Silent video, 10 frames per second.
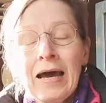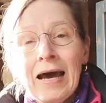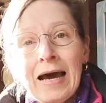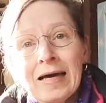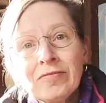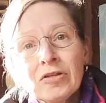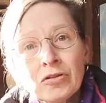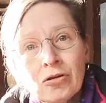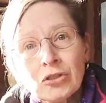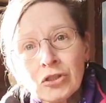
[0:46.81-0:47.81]
And the
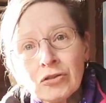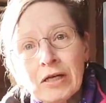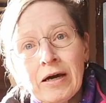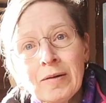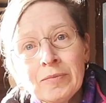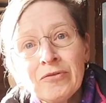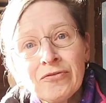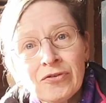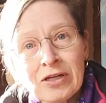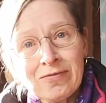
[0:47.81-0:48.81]
dog should come
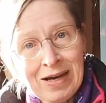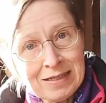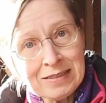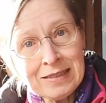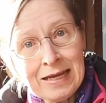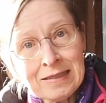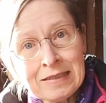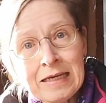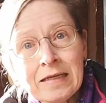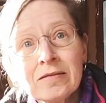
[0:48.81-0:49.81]
fully
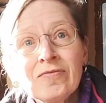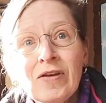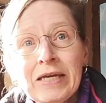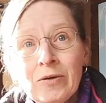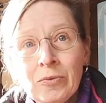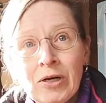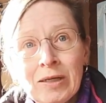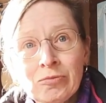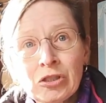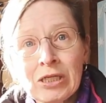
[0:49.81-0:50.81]
vaccinated, flea and
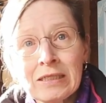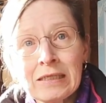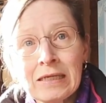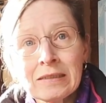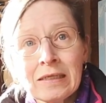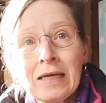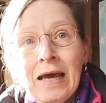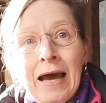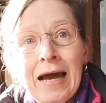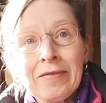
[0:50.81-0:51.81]
worm treated,
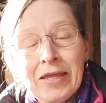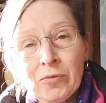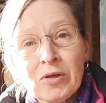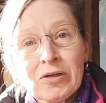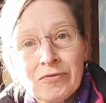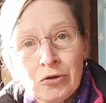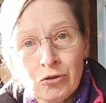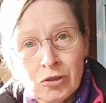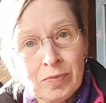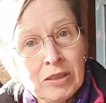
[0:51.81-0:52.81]
and they will of
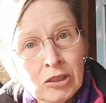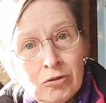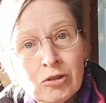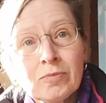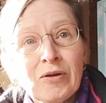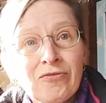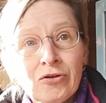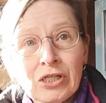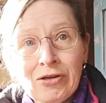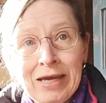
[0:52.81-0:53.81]
course be neutered before
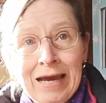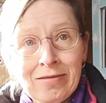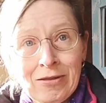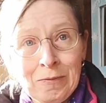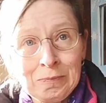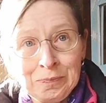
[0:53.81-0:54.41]
you get them.